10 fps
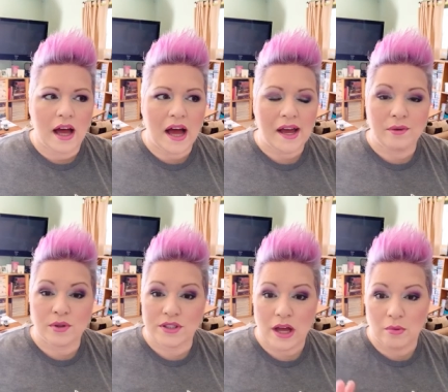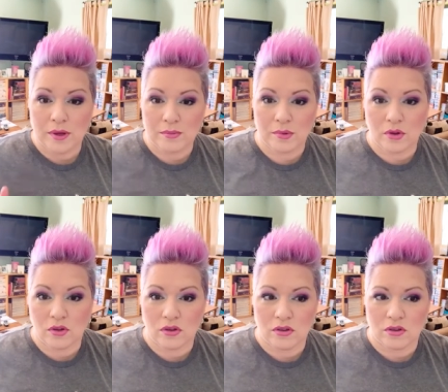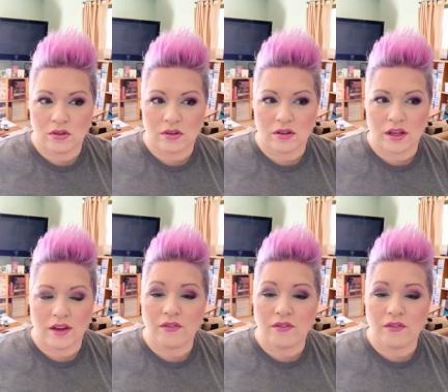I will tell people if